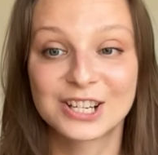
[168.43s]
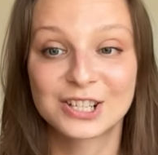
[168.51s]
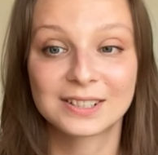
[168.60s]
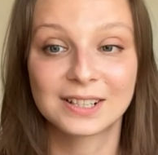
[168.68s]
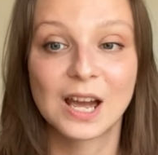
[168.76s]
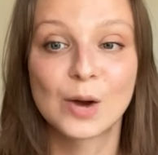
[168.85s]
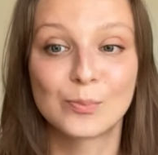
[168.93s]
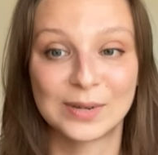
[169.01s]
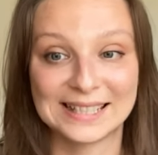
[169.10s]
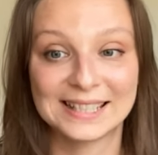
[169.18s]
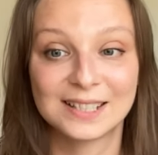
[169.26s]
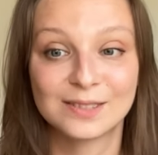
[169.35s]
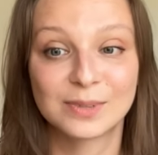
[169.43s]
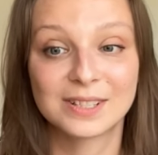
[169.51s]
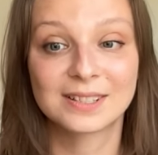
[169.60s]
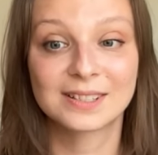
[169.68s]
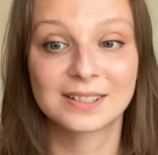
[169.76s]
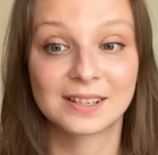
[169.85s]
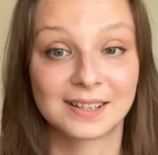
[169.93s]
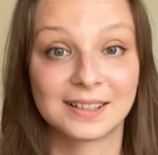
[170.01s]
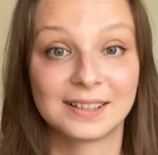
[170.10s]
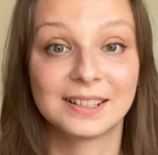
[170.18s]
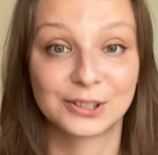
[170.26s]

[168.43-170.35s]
securely stored in your browser or Google